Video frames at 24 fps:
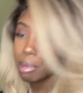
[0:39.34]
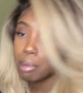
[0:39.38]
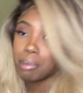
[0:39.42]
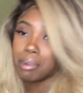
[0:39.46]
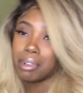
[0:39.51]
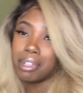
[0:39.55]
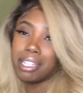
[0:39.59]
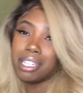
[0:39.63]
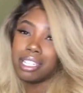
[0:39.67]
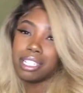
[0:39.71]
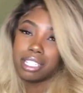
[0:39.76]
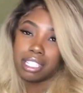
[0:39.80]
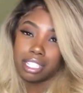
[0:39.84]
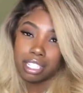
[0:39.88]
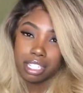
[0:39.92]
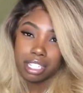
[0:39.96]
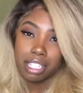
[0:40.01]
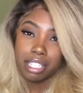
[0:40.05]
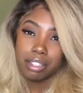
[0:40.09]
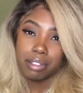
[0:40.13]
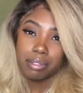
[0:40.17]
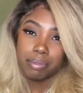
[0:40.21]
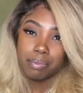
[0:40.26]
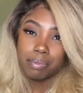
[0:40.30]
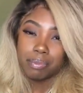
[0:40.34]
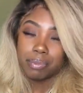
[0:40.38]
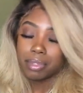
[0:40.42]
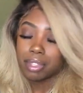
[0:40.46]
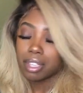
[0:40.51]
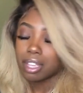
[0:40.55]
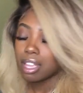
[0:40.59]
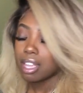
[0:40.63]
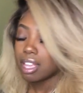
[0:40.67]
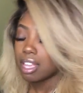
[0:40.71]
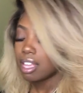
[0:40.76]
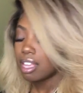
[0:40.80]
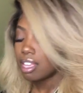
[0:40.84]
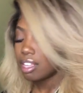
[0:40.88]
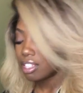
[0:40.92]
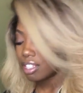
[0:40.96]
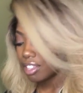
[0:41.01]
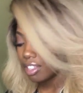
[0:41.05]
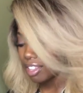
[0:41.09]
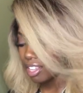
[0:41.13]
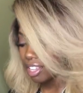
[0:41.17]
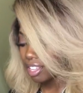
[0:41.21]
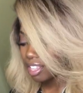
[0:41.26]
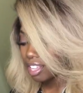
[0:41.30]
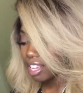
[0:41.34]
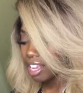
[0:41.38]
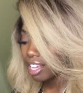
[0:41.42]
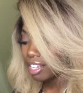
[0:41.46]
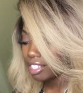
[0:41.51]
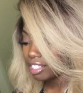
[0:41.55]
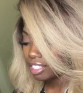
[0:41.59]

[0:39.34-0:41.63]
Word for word: people to listen to you. So, yeah, I